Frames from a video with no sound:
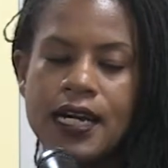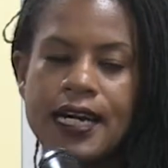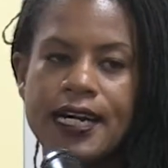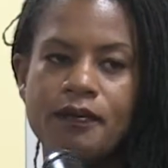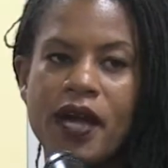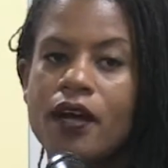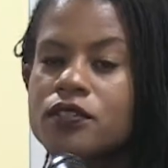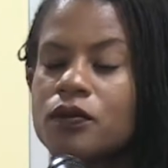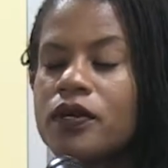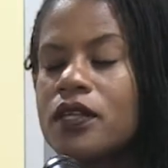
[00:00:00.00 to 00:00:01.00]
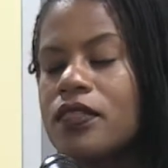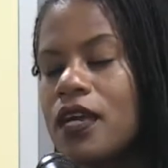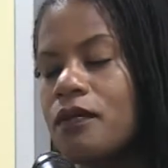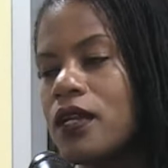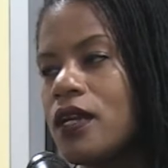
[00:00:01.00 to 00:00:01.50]
I also want to
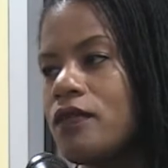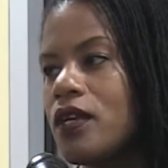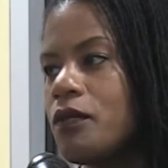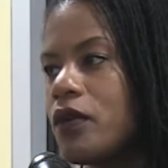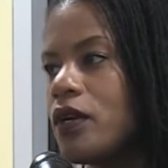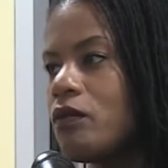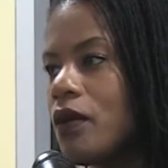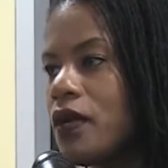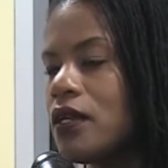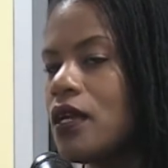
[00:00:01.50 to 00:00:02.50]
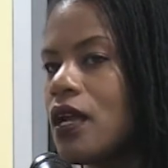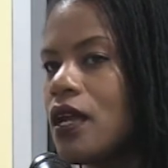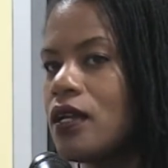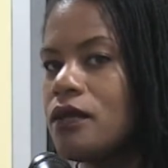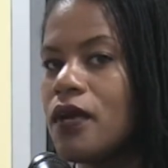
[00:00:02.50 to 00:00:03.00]
thank many of the immigrant women
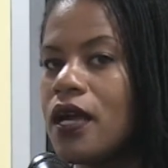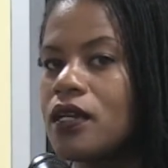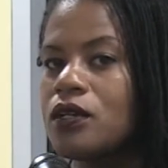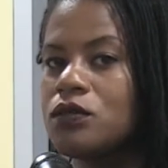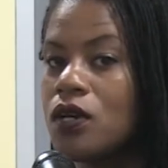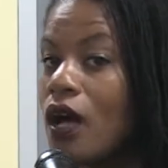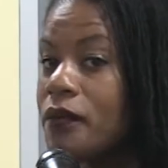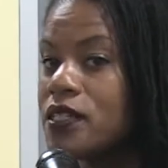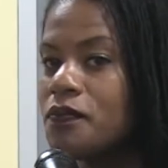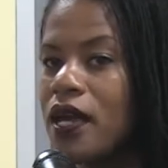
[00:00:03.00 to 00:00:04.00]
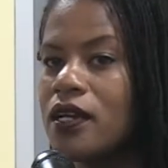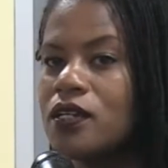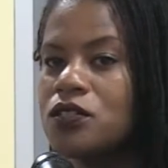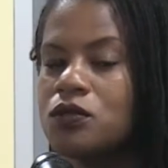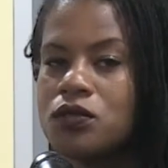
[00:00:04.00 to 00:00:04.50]
and men who taught me
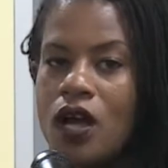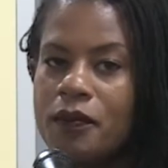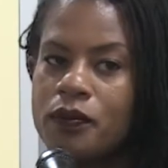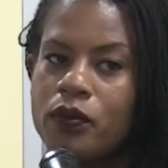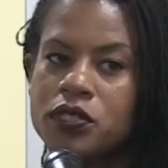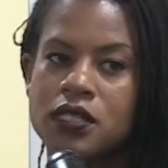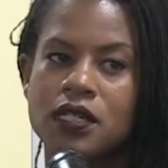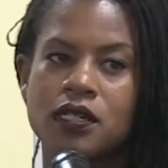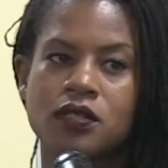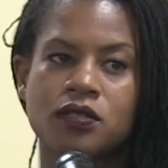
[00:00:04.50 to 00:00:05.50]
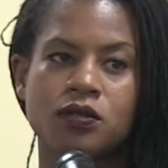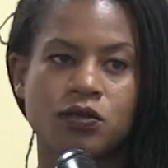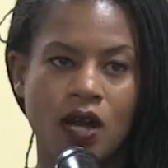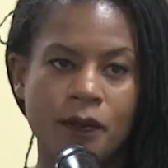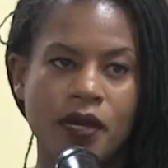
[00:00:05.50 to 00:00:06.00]
Spanish, who taught me Portuguese, who
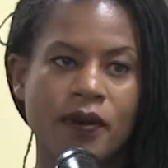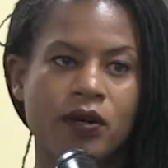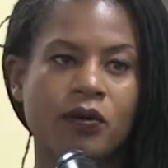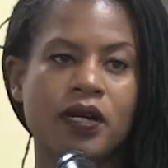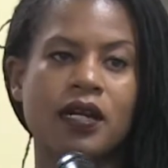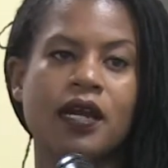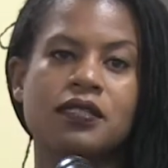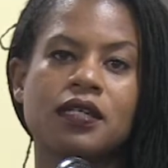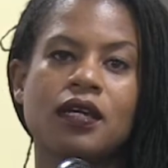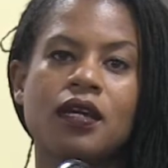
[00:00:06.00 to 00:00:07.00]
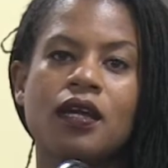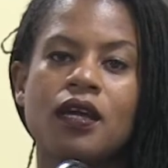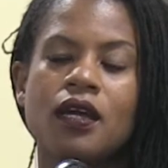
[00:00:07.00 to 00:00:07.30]
taught me about organizing,